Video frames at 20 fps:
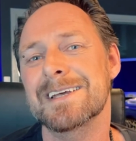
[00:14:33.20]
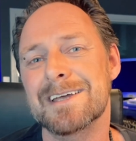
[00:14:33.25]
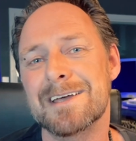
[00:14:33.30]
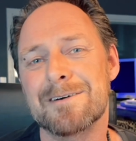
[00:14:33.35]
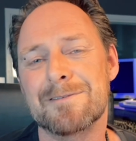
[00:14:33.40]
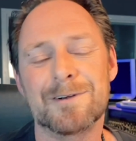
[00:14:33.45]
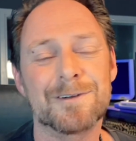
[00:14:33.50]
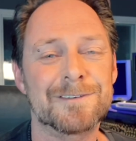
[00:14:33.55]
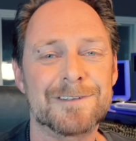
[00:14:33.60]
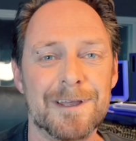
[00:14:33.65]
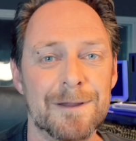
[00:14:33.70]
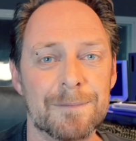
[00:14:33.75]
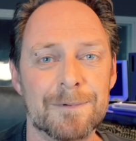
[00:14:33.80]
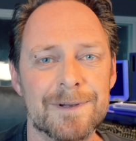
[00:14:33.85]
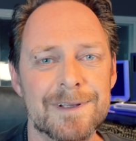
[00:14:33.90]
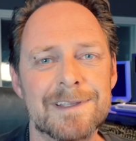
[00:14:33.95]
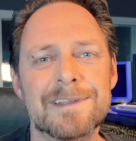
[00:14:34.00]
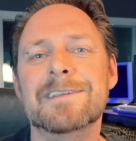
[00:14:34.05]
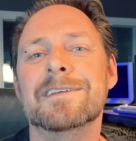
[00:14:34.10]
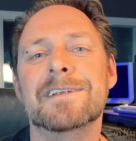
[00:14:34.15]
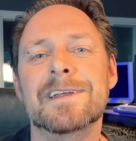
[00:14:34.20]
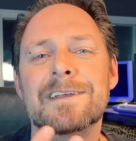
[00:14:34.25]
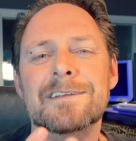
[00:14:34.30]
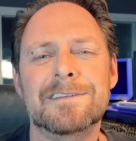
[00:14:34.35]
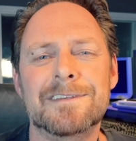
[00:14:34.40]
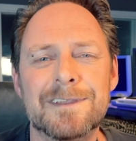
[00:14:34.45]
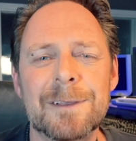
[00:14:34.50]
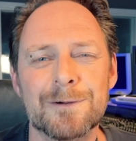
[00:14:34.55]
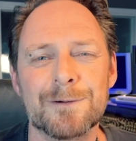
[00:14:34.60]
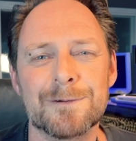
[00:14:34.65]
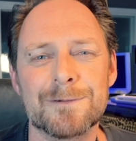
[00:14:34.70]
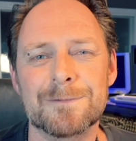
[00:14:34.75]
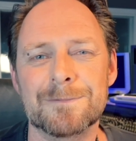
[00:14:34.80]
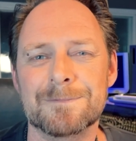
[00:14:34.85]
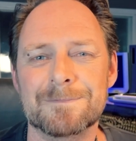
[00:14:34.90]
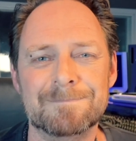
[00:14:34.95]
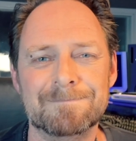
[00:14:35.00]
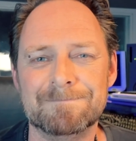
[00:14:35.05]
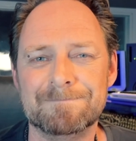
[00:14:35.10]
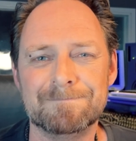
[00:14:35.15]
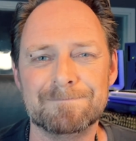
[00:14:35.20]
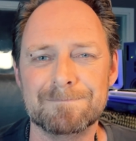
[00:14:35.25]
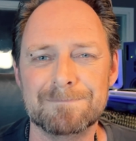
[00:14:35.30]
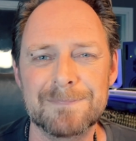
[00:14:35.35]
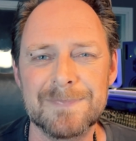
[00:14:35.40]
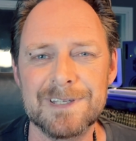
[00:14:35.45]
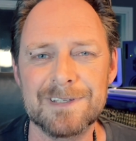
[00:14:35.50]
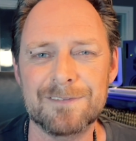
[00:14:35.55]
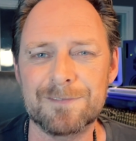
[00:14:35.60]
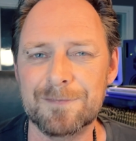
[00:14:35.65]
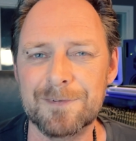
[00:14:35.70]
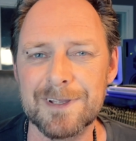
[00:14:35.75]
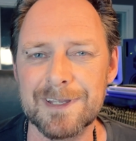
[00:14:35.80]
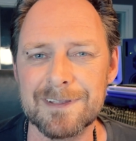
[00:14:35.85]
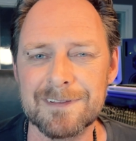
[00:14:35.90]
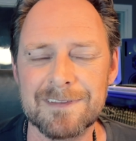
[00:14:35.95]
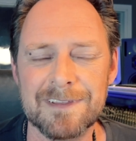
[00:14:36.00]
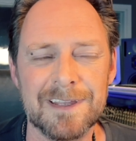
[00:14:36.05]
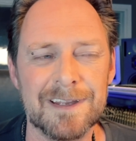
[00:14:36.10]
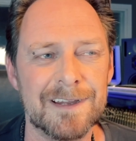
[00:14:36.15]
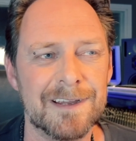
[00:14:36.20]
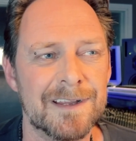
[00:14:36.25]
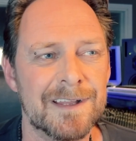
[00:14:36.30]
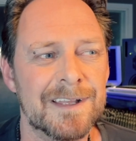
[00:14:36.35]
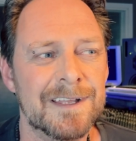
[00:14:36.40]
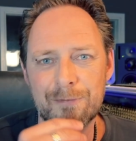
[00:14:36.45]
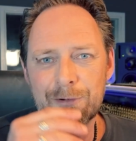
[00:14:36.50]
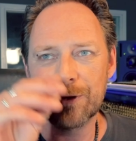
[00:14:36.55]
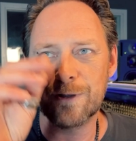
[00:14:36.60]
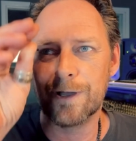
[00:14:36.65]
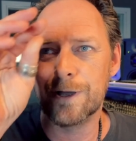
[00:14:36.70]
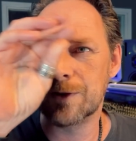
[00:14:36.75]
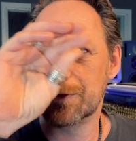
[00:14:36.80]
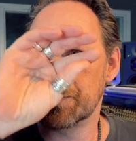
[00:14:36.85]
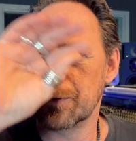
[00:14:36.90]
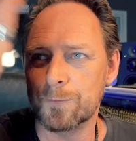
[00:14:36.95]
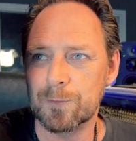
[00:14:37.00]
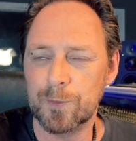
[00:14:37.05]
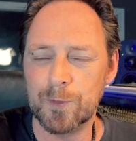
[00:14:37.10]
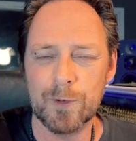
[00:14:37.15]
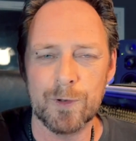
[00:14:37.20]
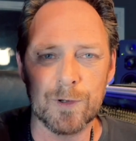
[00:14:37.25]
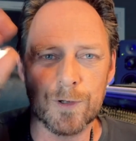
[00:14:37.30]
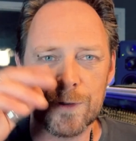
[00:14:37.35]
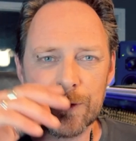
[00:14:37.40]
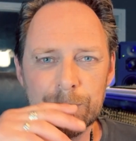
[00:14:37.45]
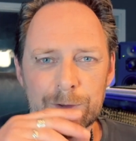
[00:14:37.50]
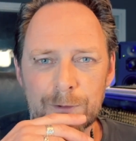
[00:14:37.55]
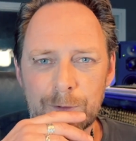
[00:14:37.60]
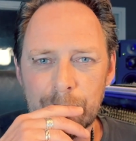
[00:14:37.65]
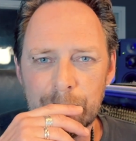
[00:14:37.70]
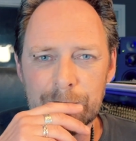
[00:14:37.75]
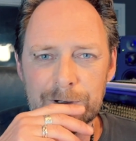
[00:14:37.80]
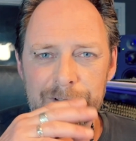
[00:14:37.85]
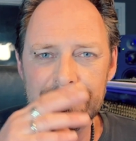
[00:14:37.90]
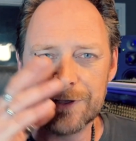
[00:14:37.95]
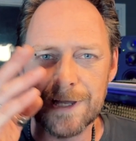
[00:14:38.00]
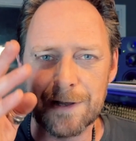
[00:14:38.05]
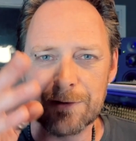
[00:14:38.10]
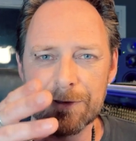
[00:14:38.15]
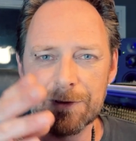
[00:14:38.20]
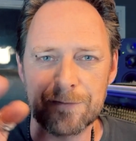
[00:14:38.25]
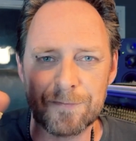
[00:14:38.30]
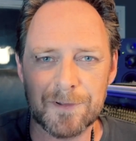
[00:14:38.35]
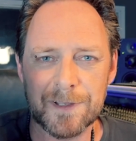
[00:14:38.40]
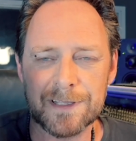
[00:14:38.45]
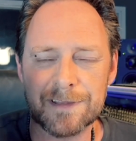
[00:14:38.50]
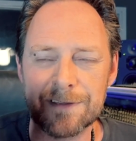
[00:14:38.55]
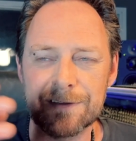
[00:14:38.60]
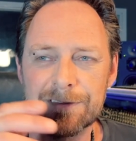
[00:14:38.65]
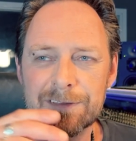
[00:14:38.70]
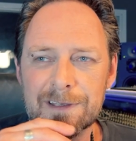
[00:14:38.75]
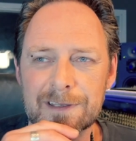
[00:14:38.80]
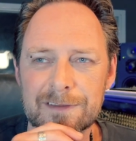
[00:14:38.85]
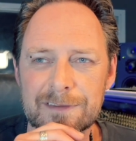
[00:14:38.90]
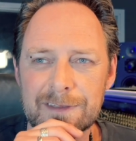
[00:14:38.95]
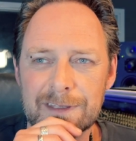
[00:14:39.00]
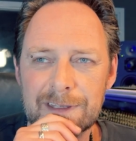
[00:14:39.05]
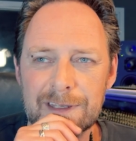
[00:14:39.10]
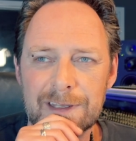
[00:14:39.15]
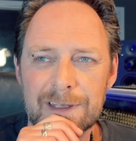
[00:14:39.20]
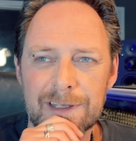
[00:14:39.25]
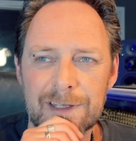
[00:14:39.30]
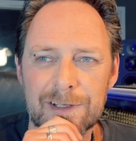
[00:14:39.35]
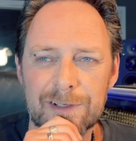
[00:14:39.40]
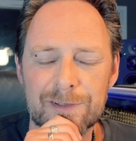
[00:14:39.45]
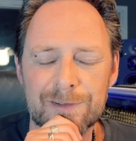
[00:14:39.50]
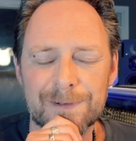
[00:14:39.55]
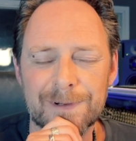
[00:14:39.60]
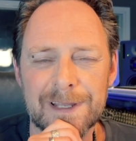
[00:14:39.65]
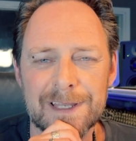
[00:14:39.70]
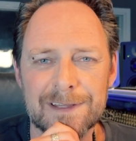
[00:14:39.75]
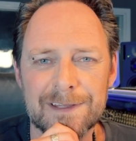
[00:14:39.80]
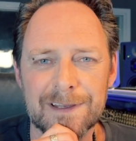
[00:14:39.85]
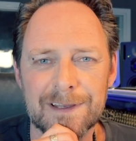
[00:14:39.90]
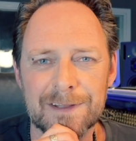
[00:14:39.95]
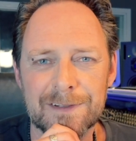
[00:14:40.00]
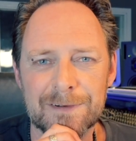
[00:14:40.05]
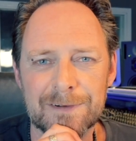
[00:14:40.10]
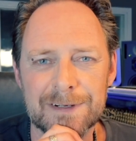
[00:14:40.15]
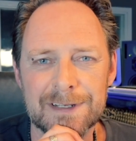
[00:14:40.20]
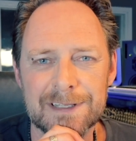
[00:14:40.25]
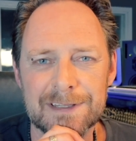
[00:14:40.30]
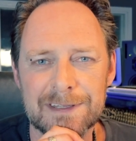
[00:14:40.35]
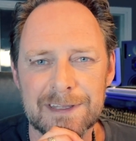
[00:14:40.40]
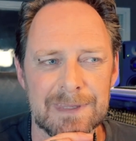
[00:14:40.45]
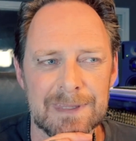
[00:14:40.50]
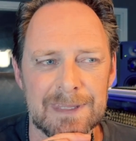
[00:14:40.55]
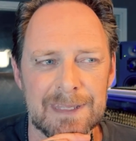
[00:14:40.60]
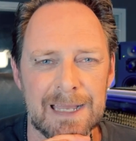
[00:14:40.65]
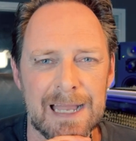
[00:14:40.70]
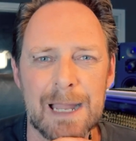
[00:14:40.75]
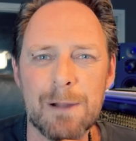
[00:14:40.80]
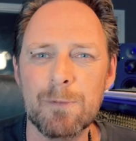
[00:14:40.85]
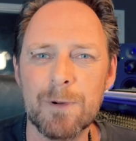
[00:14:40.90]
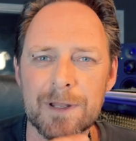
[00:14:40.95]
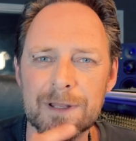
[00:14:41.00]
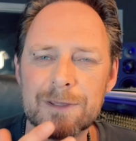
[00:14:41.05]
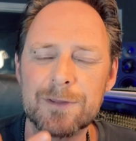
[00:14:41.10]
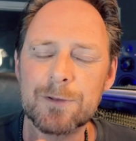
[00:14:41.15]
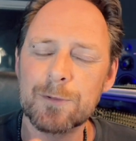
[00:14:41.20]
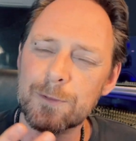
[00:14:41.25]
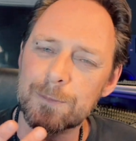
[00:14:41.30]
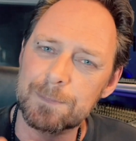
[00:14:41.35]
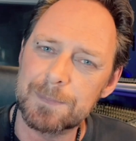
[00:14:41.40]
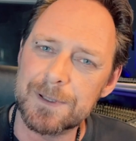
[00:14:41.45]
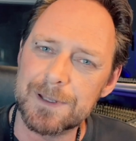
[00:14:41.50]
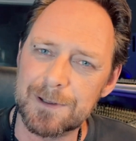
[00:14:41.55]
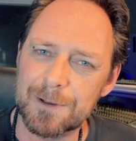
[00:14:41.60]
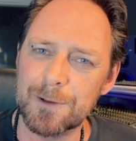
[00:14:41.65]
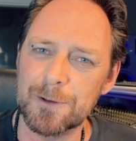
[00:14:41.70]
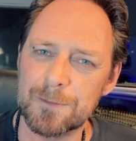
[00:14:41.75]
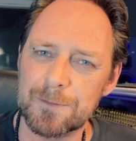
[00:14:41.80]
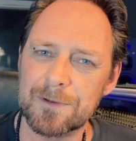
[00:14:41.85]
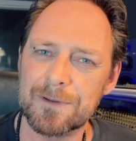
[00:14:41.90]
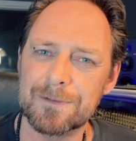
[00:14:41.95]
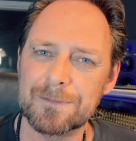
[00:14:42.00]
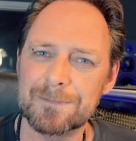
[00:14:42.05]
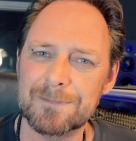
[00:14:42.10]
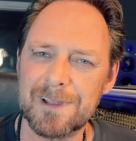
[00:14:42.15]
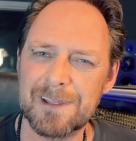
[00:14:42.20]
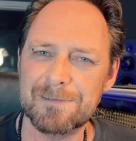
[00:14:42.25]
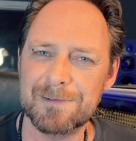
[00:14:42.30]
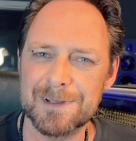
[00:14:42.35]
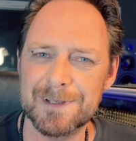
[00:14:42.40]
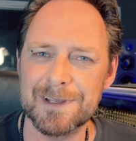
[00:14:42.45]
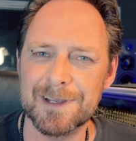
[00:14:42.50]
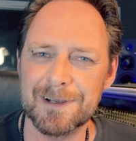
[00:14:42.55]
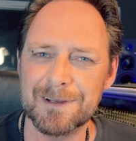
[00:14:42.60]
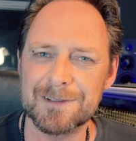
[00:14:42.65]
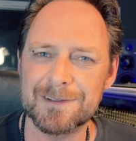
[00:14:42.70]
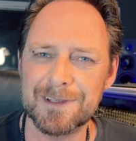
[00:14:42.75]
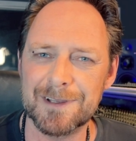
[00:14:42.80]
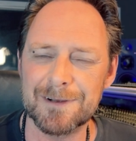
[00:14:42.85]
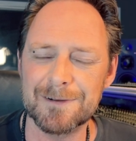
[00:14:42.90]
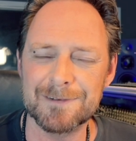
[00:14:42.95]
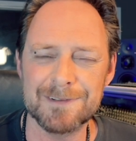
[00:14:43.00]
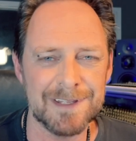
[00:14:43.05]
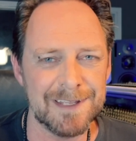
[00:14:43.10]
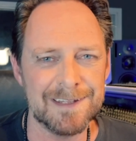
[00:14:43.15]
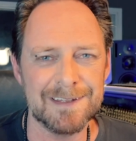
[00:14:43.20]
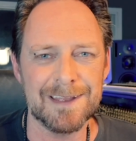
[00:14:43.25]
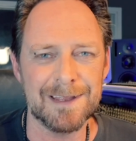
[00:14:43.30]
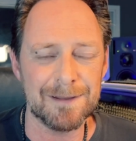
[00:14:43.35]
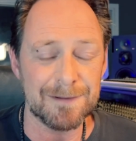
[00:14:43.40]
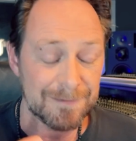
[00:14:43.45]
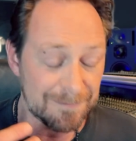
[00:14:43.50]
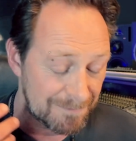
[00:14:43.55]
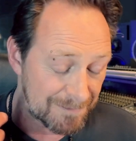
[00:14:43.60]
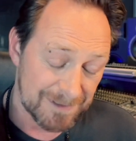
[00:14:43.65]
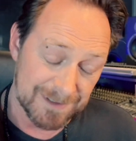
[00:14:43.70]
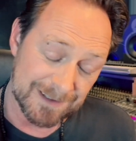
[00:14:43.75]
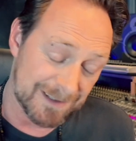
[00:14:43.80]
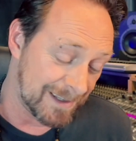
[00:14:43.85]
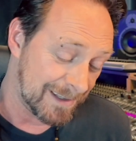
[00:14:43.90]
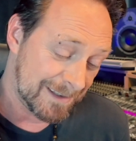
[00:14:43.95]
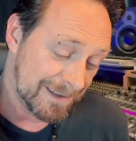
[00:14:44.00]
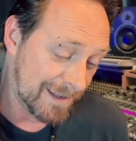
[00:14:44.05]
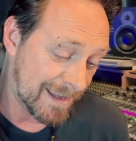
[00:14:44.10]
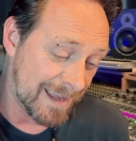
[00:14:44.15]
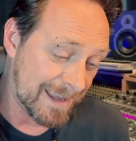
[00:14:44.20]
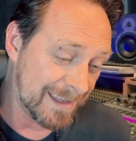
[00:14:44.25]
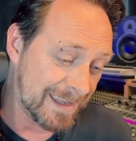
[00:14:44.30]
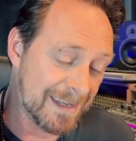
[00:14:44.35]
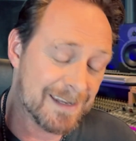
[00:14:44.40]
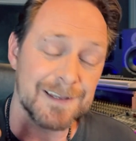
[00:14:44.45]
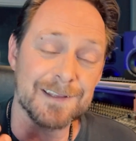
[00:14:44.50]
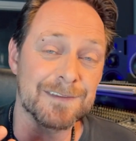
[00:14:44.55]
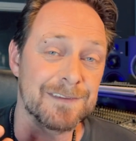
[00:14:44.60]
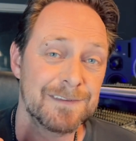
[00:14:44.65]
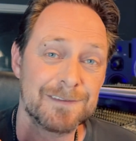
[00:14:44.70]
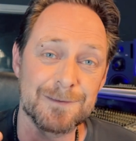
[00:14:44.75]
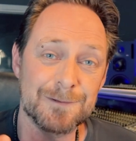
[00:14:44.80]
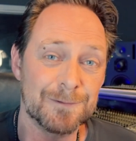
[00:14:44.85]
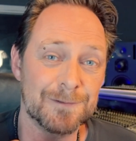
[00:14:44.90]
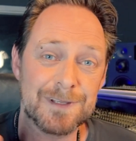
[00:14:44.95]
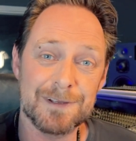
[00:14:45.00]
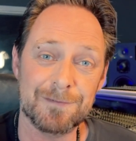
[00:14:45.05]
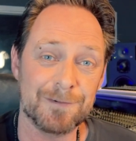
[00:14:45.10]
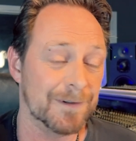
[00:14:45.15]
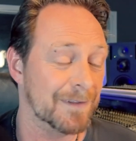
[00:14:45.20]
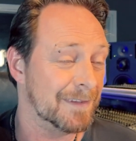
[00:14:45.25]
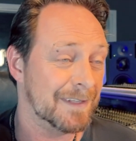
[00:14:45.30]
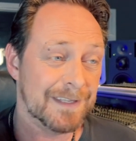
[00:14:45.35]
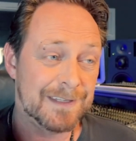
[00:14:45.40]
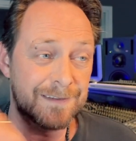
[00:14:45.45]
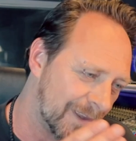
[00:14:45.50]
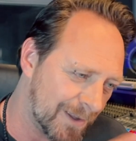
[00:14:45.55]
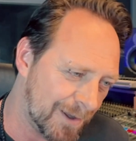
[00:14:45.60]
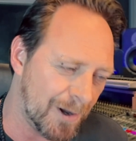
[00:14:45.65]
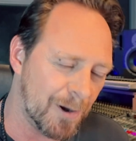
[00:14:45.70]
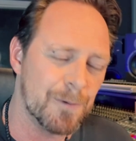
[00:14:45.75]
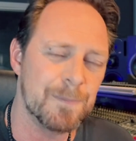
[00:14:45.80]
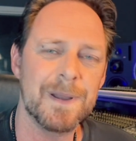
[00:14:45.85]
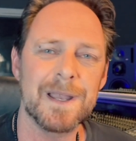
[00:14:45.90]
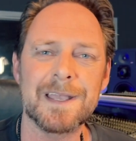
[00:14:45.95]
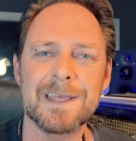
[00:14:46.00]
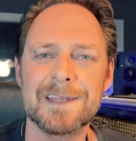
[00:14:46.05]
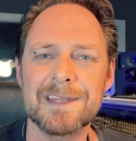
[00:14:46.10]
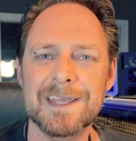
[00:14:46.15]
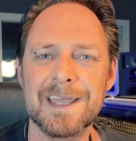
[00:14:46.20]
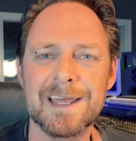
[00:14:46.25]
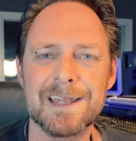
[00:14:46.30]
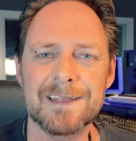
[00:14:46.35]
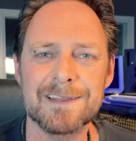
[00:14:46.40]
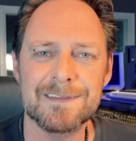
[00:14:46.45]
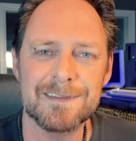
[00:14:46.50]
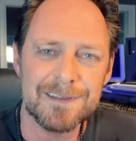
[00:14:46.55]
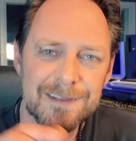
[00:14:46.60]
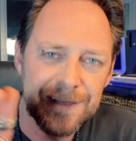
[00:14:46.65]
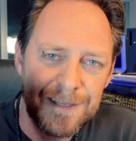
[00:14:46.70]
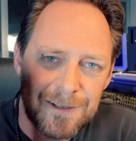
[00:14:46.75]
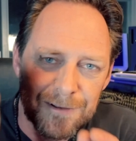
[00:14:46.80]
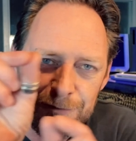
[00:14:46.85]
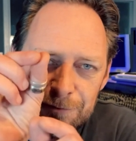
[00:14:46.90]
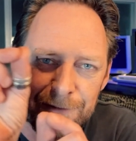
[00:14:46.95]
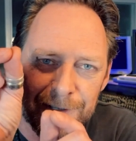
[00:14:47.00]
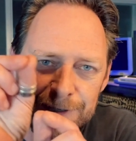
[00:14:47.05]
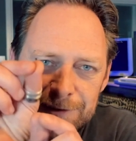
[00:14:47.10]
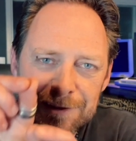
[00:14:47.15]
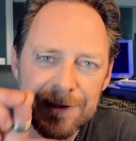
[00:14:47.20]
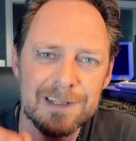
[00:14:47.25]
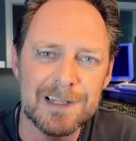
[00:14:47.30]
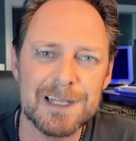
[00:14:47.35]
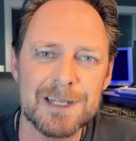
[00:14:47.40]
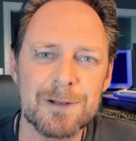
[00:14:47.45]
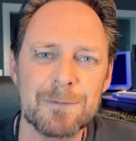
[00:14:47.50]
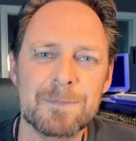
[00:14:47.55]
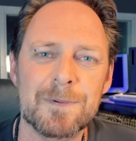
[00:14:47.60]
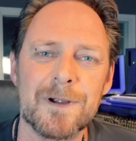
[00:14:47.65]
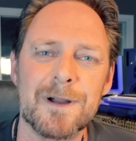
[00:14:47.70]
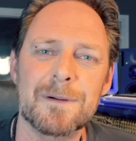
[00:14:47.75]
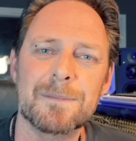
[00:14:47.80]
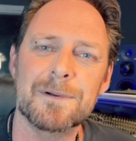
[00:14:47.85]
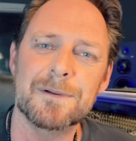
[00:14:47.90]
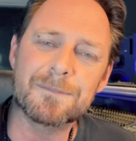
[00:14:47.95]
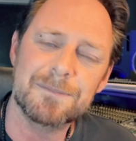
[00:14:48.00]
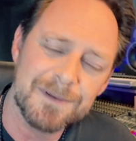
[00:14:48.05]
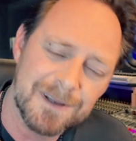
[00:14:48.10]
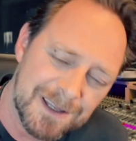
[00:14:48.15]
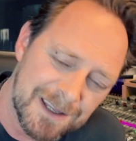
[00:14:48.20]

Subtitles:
for some reason, I still miss things there. Forgot the word, or the sound effect is not straight under it. Yeah, I want it to be good, my video. So then I cannot do different than go back in the edit, fix that little problem,